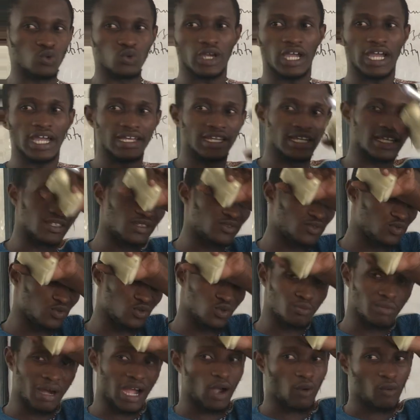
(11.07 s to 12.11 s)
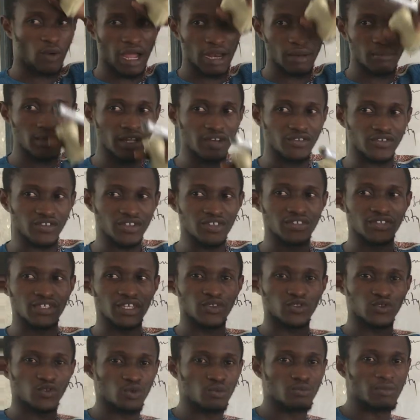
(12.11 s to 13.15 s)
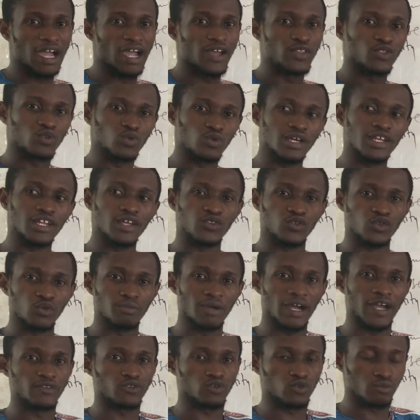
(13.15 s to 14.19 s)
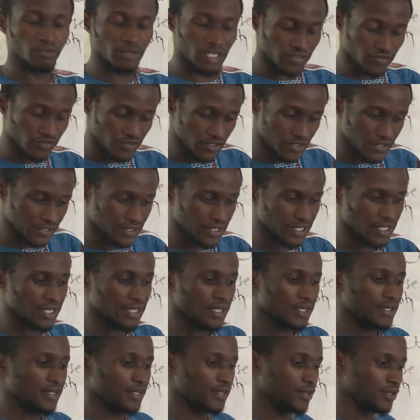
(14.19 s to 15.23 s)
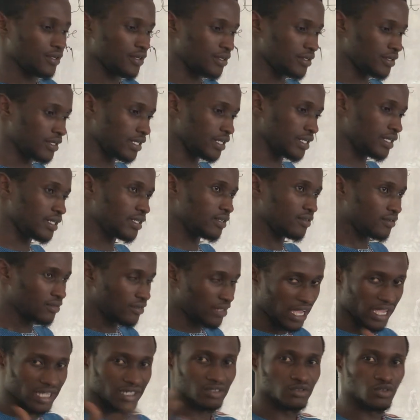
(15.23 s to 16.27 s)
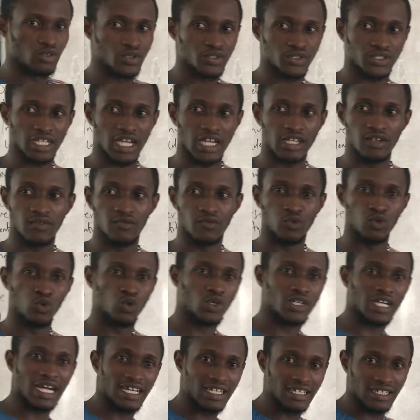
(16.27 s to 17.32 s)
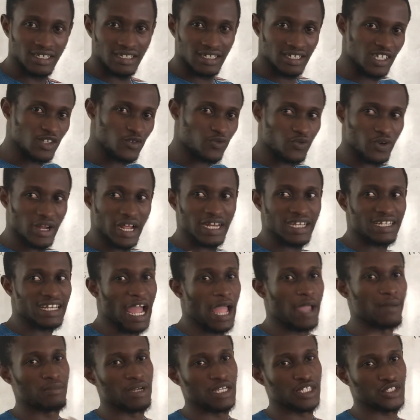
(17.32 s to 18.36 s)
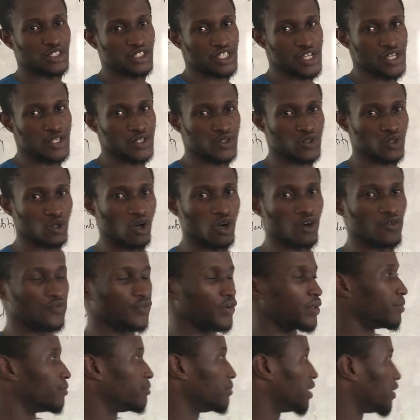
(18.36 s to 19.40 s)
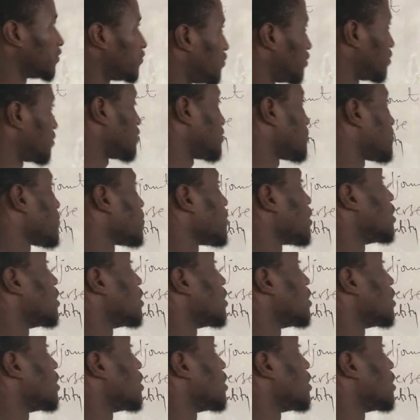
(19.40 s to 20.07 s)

2 and a 2 by 1 matrix, a 2 by 2 and a 2 by 2 matrix, and then like those kind of, we look at different dimensions of a matrix.